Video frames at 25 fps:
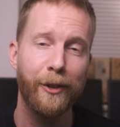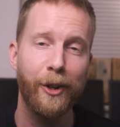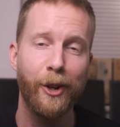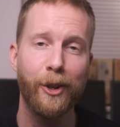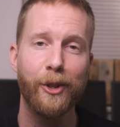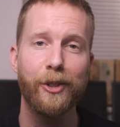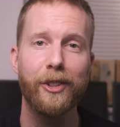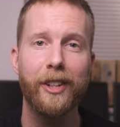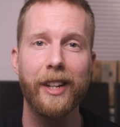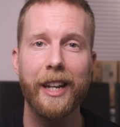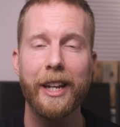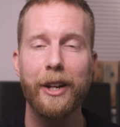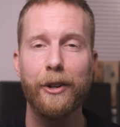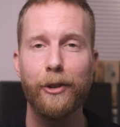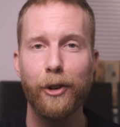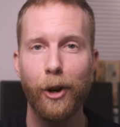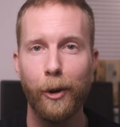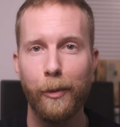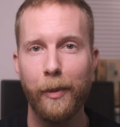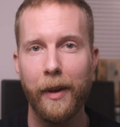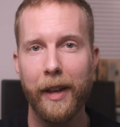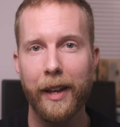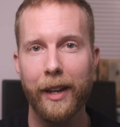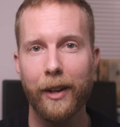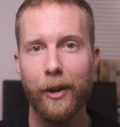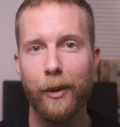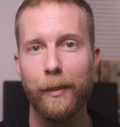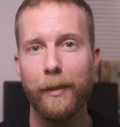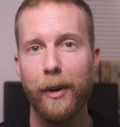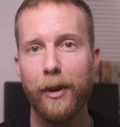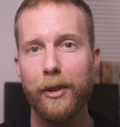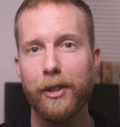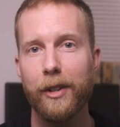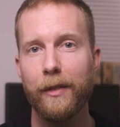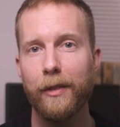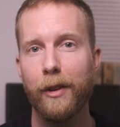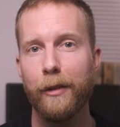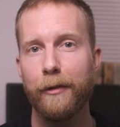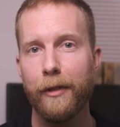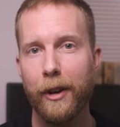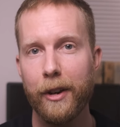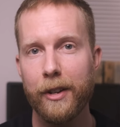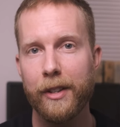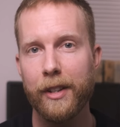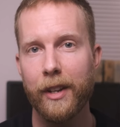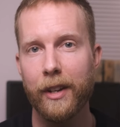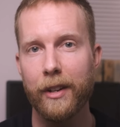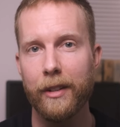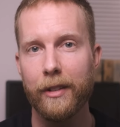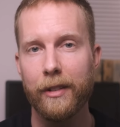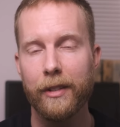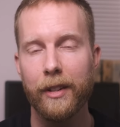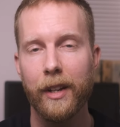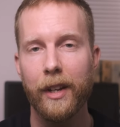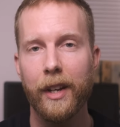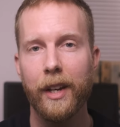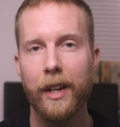constantly cropping on most of your photos,